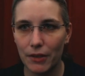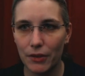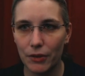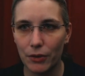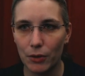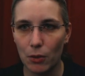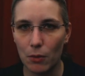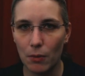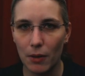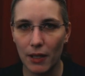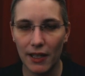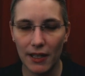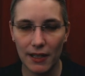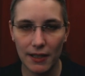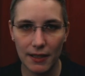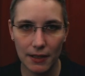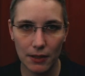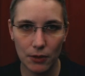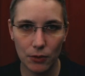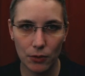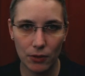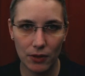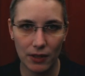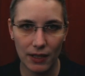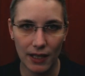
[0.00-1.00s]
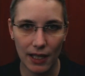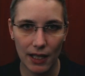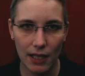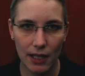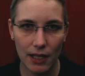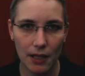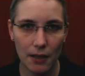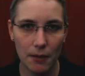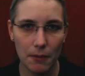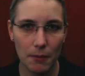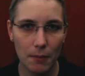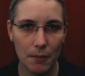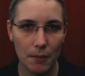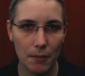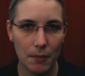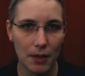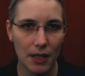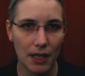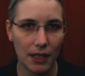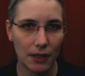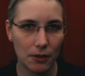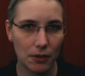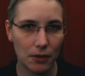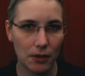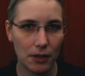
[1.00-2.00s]
so what I did today,
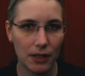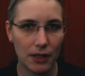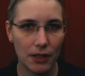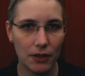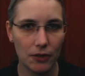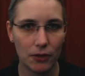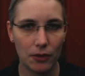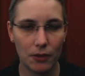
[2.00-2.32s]
actually,